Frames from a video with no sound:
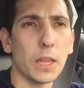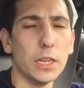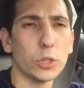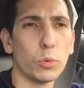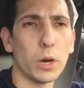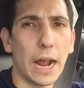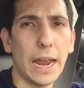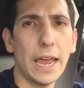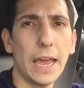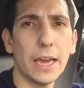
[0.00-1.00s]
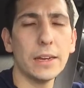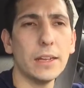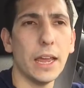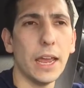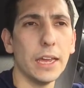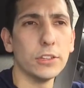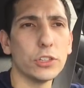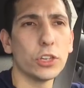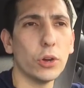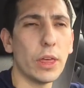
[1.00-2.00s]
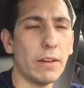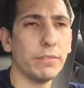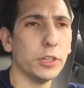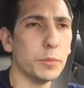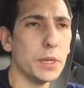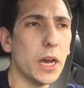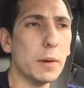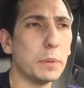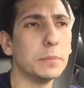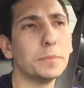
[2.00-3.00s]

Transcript: is what I had, and so that filled me up.